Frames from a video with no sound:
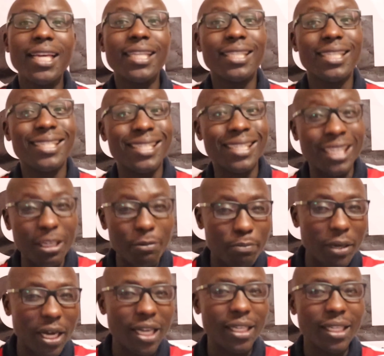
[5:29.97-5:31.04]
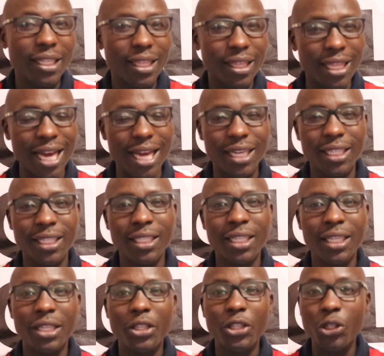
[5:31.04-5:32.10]
It is deeper
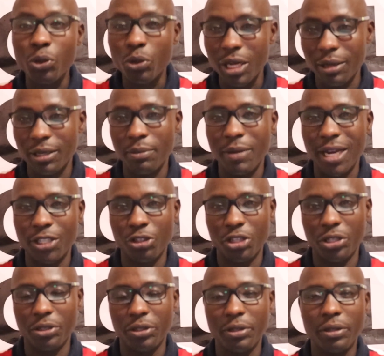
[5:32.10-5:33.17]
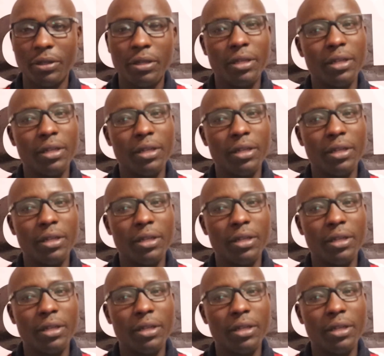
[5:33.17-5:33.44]
than you can imagine.